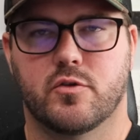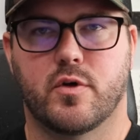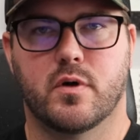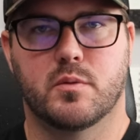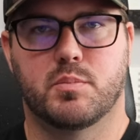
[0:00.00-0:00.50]

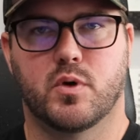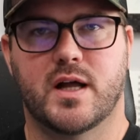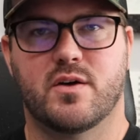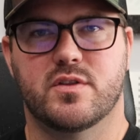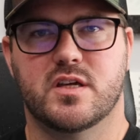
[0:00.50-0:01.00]
So I want to
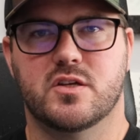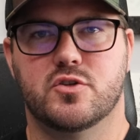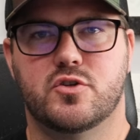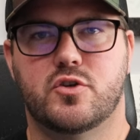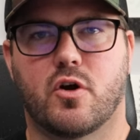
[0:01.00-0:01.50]
pull out the
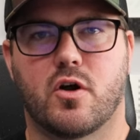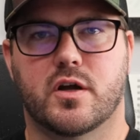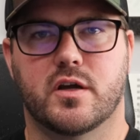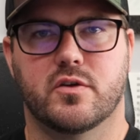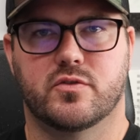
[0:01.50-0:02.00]

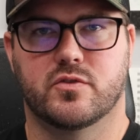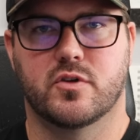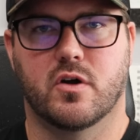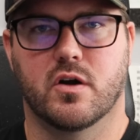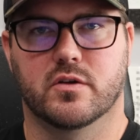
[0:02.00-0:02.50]

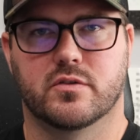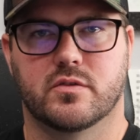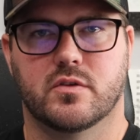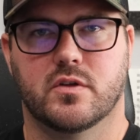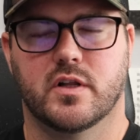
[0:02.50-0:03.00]
darkest darks,